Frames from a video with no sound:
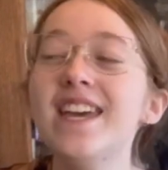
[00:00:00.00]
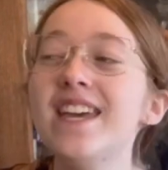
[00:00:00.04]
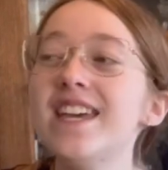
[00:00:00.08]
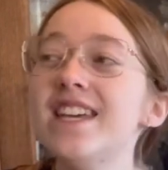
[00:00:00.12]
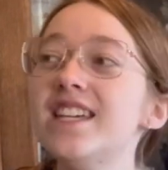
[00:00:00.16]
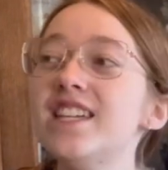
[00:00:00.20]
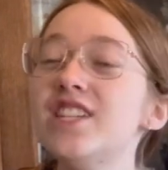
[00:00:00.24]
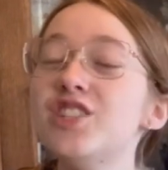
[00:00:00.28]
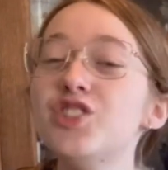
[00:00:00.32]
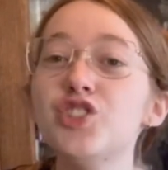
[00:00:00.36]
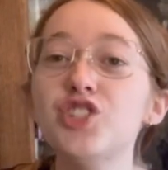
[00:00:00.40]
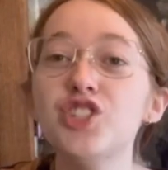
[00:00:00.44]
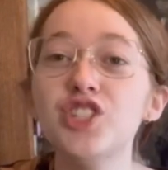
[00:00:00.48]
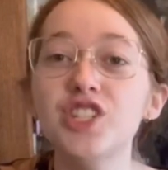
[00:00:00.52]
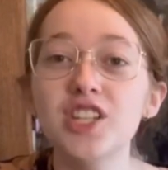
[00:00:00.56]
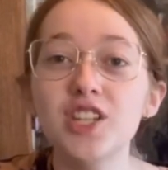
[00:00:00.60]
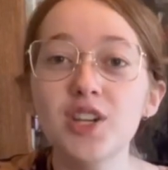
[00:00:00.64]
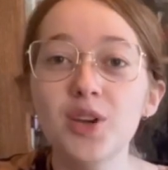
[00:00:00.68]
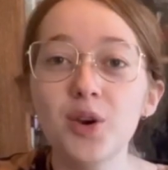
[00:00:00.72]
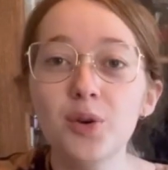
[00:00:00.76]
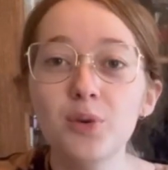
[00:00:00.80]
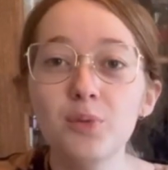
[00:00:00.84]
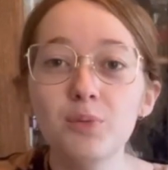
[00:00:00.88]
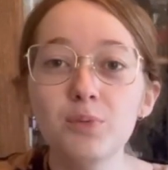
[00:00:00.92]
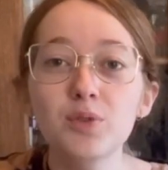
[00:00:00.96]
And she
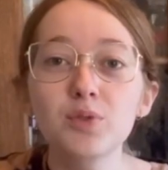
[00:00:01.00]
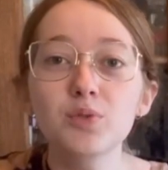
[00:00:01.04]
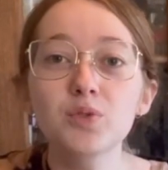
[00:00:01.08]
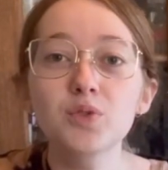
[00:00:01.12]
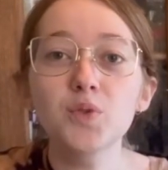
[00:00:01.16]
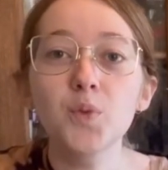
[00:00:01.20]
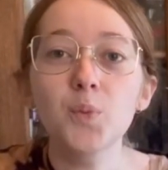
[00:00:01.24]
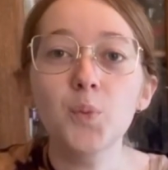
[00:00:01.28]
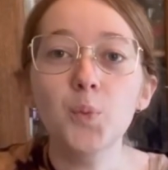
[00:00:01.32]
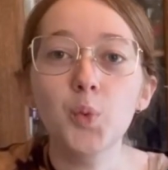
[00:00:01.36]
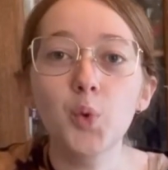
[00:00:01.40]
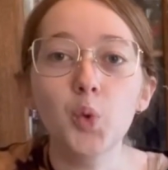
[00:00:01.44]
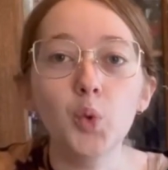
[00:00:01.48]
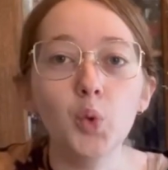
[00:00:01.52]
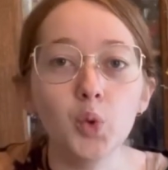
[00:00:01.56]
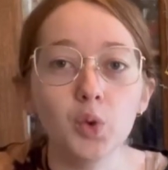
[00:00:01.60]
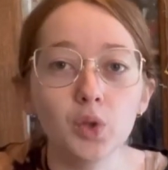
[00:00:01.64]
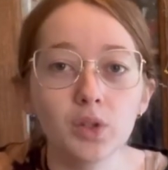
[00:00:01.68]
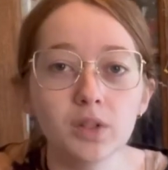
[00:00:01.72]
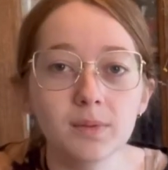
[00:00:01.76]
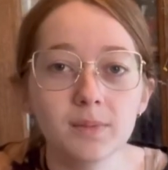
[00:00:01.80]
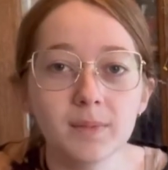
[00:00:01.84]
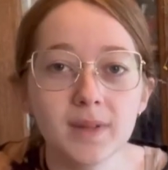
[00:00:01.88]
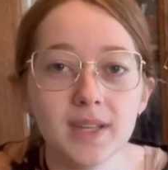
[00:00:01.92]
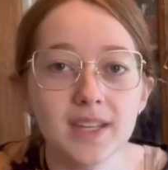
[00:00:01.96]
almost
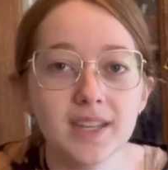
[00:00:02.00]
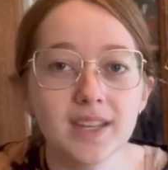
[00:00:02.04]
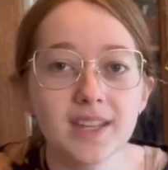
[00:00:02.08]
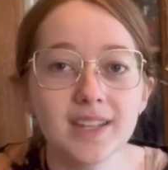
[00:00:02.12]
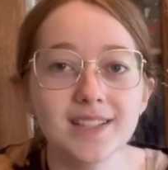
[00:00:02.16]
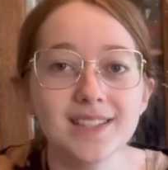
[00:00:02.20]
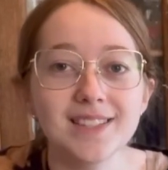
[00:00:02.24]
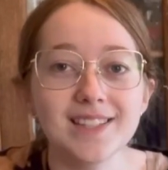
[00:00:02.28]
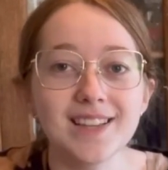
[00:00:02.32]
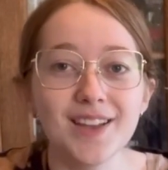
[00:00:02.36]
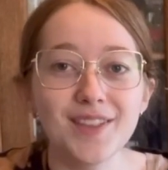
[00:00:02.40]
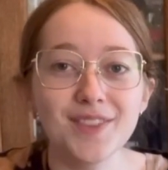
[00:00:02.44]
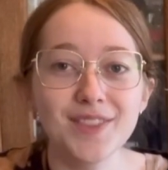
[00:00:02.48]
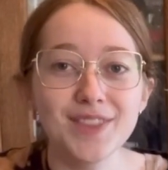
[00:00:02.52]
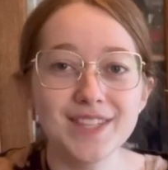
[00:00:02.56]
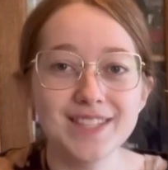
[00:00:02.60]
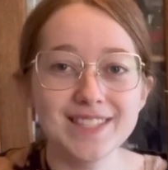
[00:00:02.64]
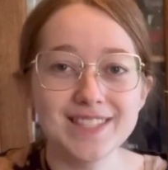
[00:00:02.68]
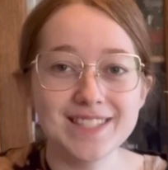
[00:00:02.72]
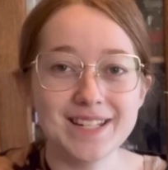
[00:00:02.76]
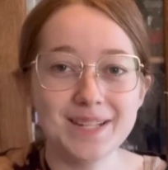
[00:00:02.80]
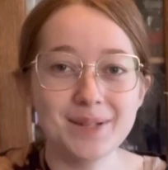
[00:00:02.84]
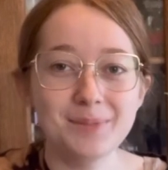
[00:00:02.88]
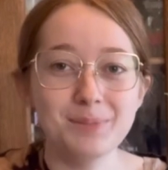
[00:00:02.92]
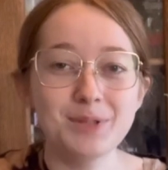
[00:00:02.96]
pulled me down the
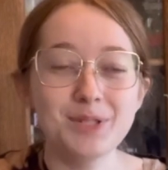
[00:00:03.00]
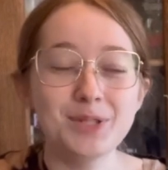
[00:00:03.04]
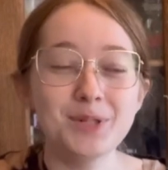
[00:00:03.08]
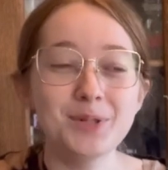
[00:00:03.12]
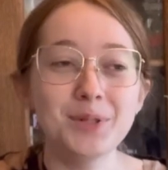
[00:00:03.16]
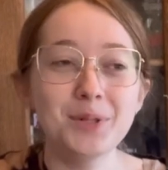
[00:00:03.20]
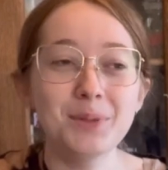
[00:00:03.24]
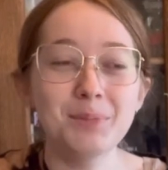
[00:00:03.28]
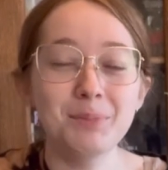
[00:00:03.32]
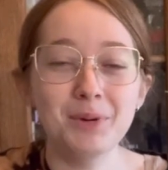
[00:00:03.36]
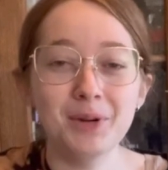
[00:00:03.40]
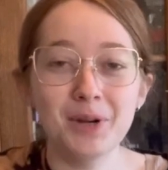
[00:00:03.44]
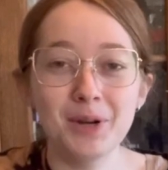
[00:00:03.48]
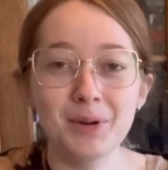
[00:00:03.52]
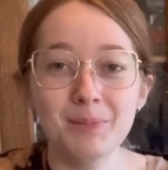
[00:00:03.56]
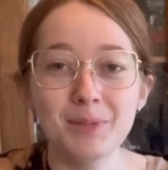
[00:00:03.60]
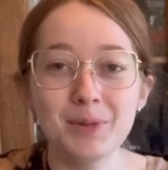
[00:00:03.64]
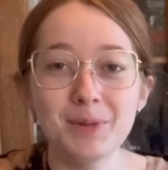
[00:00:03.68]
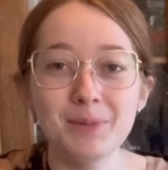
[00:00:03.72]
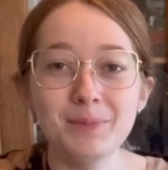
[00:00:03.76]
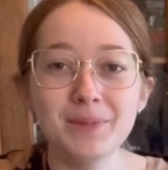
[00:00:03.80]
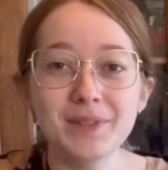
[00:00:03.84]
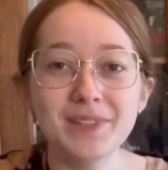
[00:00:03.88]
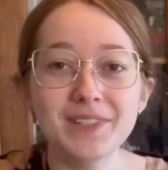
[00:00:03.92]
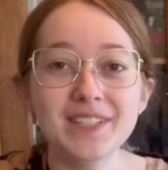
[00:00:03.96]
steps to our
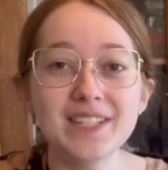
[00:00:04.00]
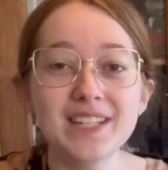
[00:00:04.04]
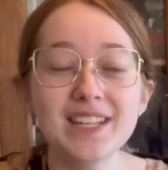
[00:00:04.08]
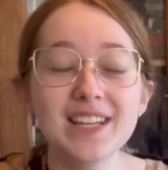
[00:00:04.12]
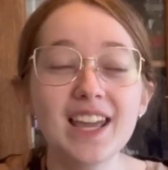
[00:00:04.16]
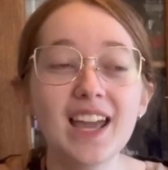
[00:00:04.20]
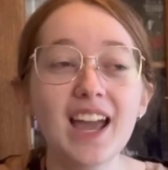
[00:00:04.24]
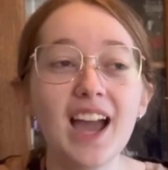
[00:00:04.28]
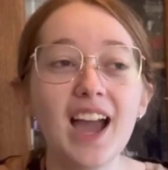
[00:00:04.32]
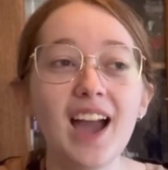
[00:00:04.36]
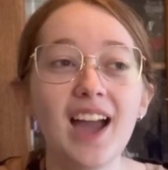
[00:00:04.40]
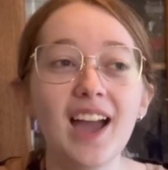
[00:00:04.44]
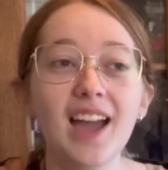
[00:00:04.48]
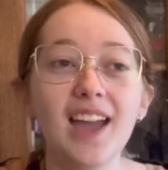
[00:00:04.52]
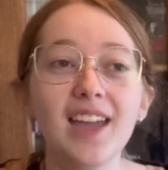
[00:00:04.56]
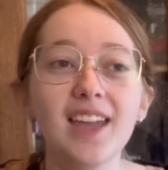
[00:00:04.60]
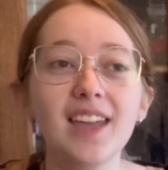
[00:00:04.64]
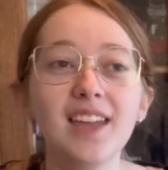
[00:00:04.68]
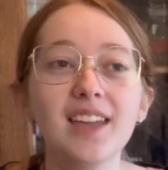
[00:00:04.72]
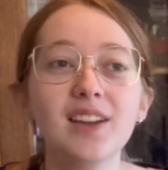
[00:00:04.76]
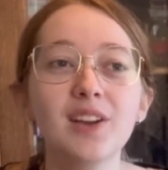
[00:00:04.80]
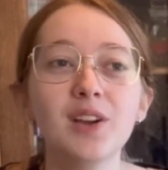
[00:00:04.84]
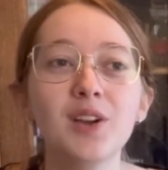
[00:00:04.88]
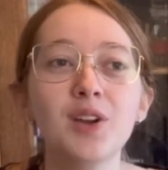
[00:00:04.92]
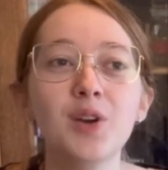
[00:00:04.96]
apartment building.
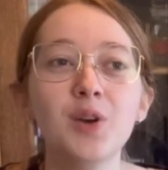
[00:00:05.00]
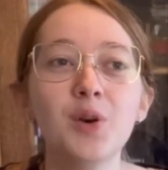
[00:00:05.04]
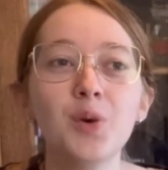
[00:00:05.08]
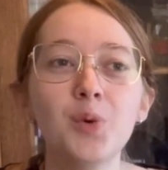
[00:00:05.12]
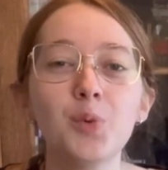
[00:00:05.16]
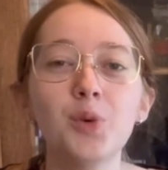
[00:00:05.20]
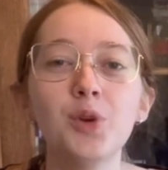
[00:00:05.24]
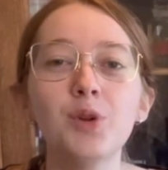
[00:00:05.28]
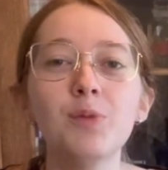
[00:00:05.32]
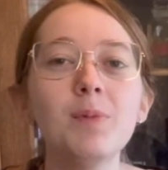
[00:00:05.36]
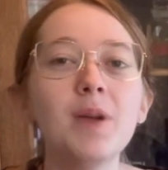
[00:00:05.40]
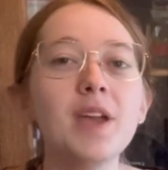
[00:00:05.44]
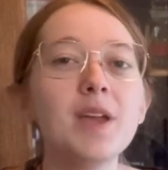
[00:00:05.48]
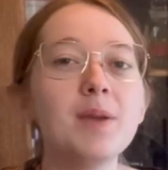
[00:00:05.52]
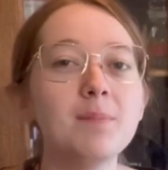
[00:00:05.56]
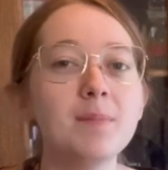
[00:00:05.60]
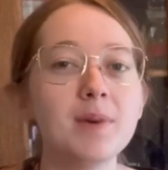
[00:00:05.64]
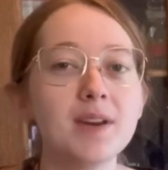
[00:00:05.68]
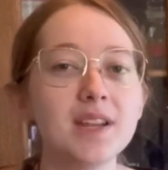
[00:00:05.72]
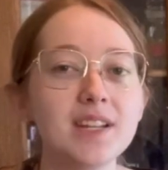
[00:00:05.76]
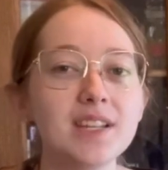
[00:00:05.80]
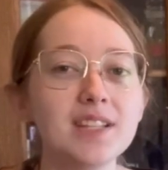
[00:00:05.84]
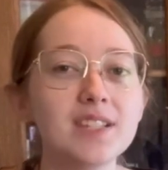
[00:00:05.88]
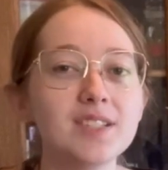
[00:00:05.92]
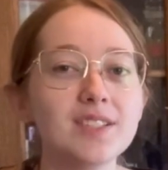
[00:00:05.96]
I would pay
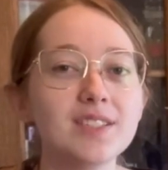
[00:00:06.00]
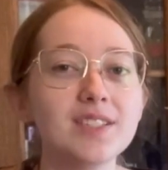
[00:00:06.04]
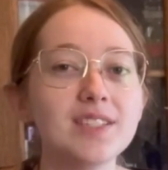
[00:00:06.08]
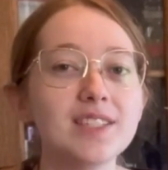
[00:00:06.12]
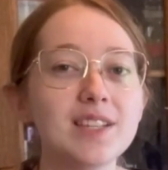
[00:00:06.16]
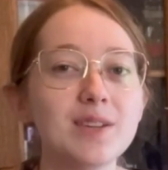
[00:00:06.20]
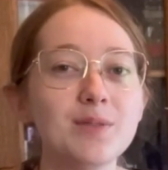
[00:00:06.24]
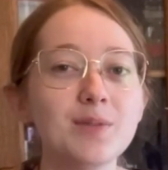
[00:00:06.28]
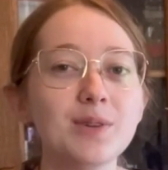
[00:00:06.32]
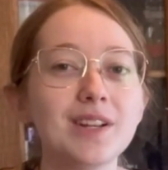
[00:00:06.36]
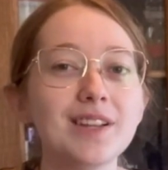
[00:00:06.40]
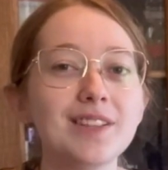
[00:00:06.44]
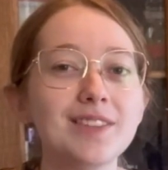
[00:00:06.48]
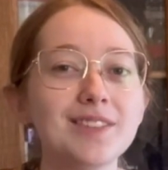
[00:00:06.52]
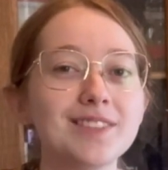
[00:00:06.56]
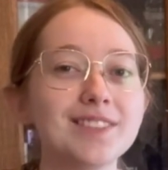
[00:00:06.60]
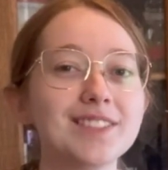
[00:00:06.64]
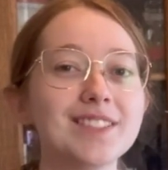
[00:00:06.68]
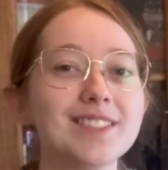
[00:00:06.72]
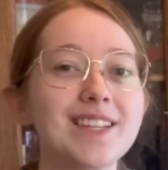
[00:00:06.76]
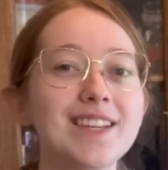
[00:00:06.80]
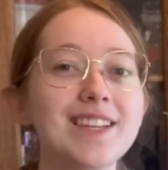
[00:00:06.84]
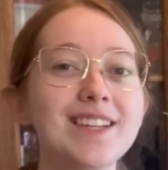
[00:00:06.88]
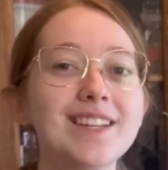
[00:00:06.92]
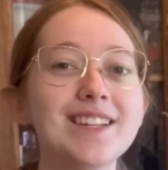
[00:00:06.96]
money to see what I looked
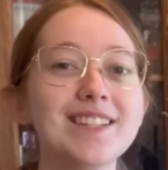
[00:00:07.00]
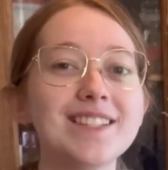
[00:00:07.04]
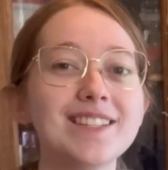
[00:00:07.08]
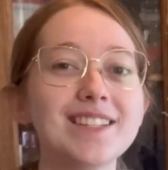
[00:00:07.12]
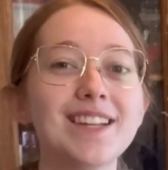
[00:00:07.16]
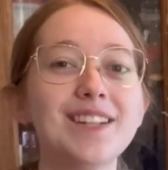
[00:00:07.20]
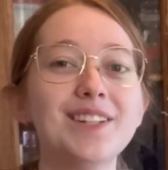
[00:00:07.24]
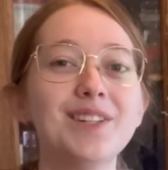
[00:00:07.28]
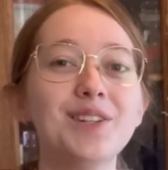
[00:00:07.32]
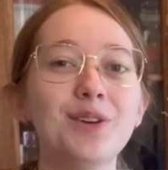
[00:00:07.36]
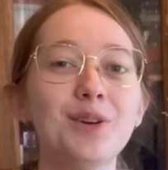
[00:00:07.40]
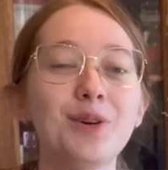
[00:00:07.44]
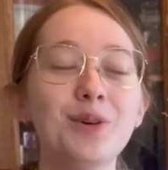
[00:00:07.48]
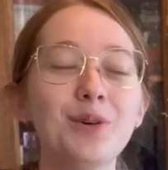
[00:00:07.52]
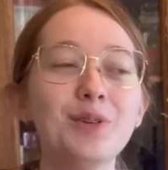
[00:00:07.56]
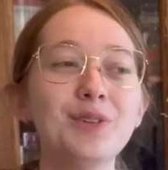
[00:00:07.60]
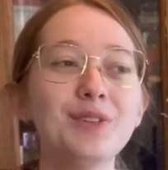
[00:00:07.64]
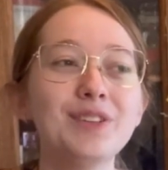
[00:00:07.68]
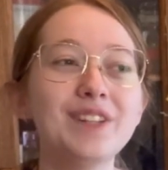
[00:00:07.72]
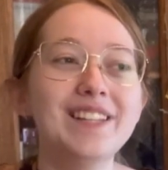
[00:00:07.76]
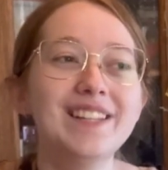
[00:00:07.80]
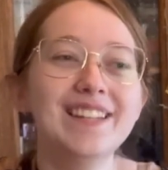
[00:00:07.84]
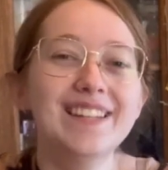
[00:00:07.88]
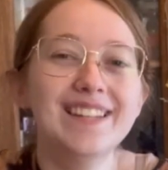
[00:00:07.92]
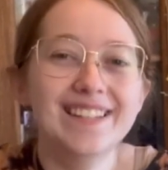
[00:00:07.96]
like because I know,
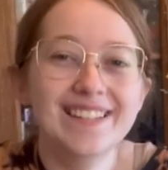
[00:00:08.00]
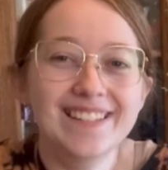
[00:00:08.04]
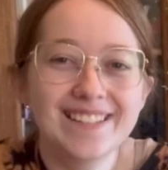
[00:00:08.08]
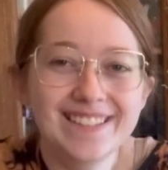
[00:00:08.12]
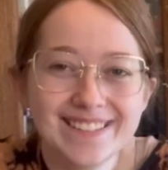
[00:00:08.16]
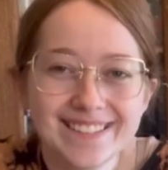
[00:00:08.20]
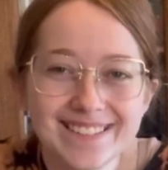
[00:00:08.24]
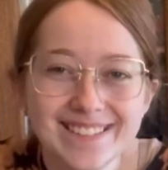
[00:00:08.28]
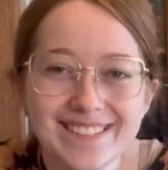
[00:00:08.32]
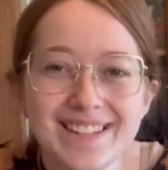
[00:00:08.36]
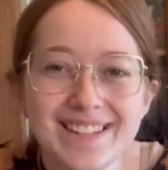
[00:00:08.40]
like,